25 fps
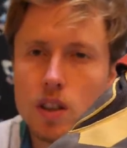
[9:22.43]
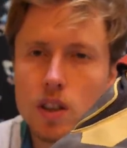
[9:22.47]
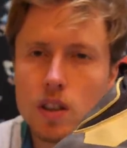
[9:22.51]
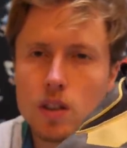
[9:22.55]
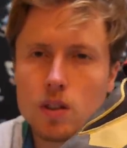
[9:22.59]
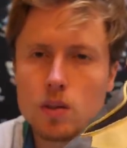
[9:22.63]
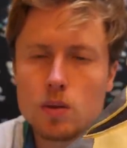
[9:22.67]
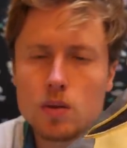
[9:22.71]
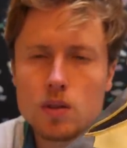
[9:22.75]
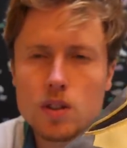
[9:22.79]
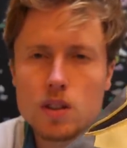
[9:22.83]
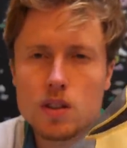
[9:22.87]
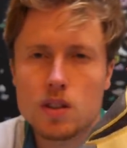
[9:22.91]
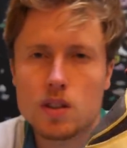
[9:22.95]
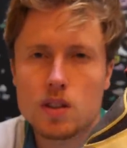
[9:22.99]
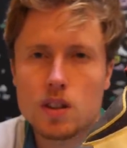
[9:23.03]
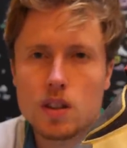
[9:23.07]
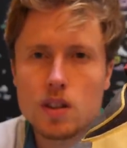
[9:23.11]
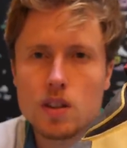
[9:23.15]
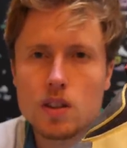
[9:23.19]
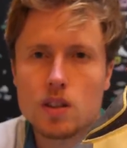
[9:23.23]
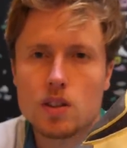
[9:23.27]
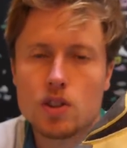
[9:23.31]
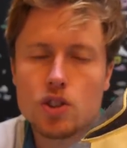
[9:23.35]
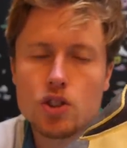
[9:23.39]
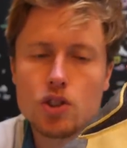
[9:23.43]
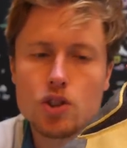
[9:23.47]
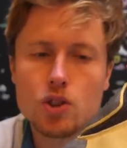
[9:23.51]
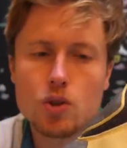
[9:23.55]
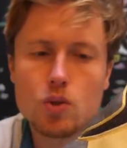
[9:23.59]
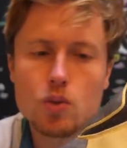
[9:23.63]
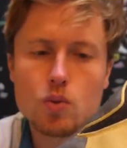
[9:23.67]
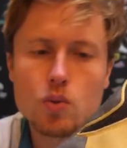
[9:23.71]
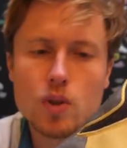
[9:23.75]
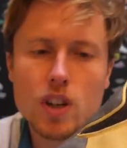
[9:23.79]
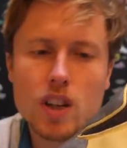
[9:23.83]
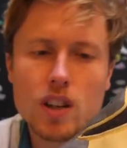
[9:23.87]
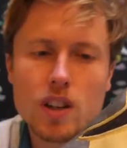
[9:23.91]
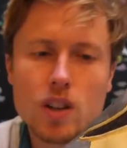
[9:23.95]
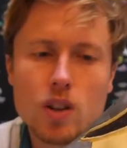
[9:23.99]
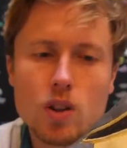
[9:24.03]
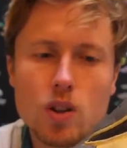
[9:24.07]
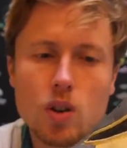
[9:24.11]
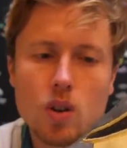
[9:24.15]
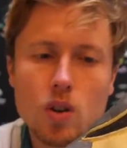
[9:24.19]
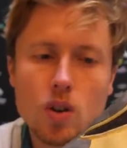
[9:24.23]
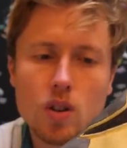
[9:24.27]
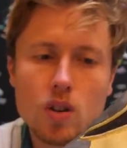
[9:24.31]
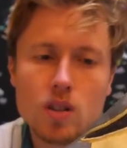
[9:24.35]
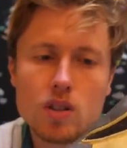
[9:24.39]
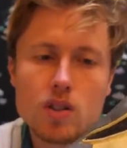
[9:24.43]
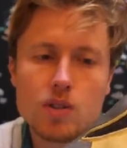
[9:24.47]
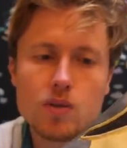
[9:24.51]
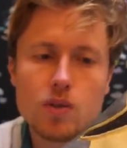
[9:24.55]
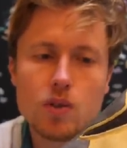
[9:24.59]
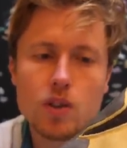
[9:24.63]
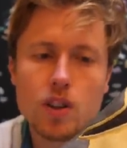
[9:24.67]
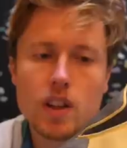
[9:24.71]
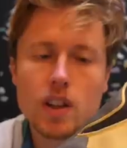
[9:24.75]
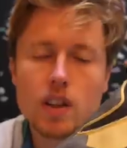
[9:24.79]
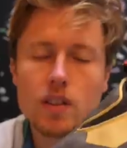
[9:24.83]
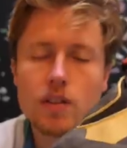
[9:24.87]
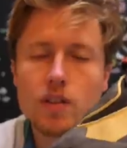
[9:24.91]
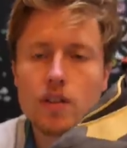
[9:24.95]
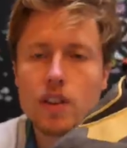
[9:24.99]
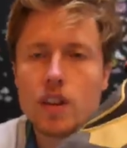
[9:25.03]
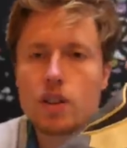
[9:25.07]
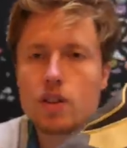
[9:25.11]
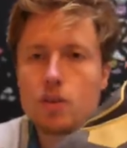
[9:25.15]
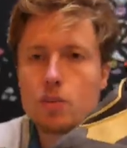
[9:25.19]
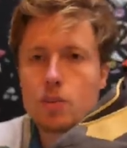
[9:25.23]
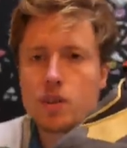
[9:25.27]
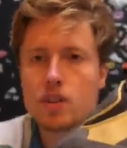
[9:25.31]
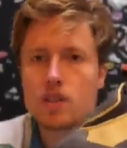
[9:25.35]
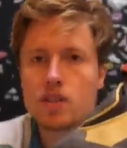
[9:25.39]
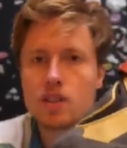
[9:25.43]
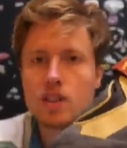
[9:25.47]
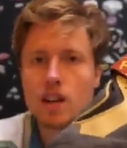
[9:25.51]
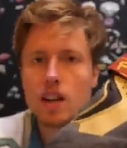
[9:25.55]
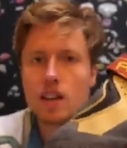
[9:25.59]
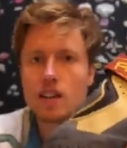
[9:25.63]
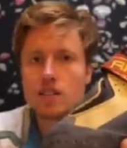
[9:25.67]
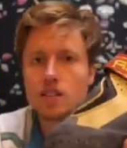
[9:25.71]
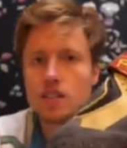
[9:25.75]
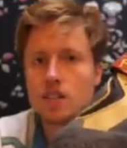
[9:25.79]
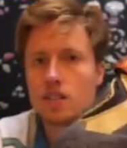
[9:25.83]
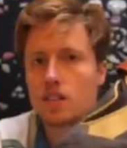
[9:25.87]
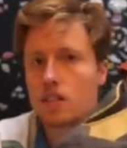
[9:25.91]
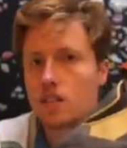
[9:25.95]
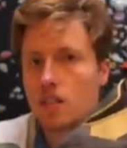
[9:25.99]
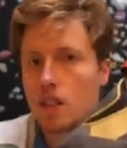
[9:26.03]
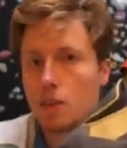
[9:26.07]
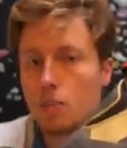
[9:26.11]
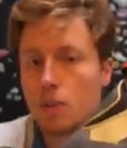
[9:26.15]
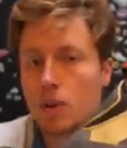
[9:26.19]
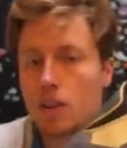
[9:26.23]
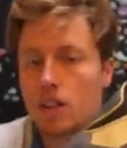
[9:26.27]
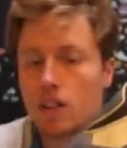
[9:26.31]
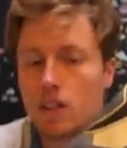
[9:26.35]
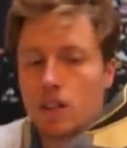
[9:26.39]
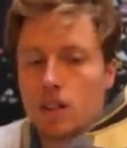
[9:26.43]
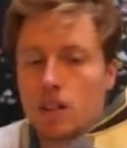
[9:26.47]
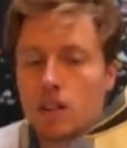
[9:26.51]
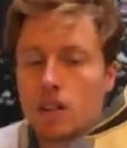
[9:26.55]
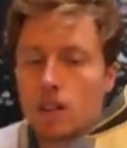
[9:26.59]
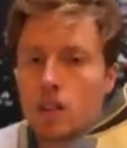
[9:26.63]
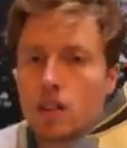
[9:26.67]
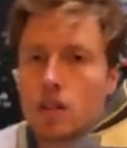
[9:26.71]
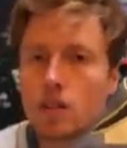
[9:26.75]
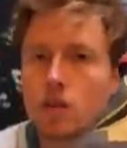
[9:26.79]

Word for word: I noticed that the shoe really calls for a very precise stepping technique,